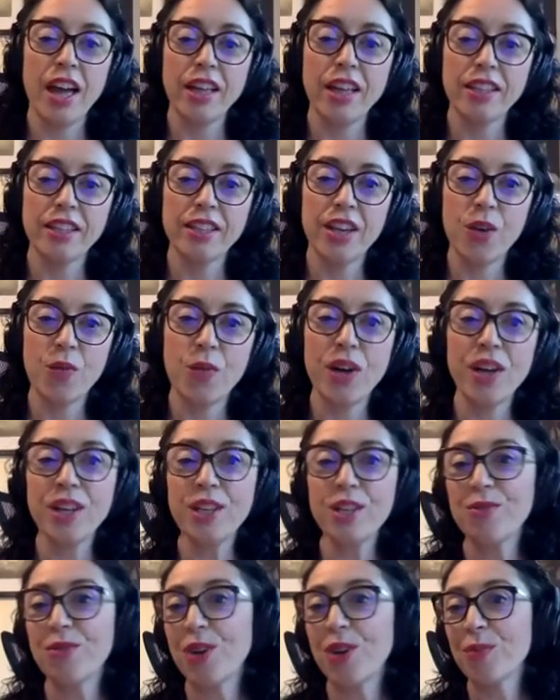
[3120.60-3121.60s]
And uh, one
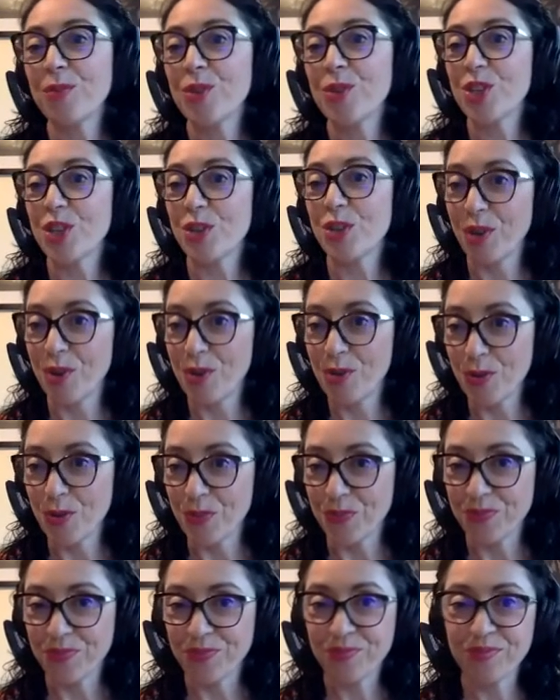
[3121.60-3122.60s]
is from
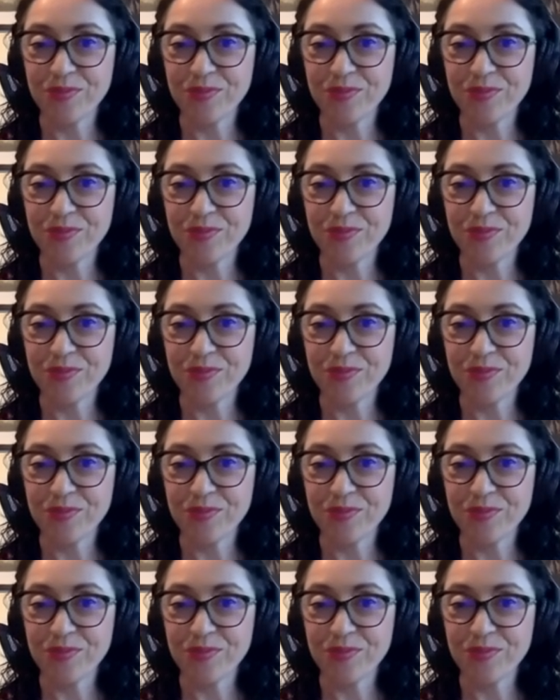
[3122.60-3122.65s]
Cefalù,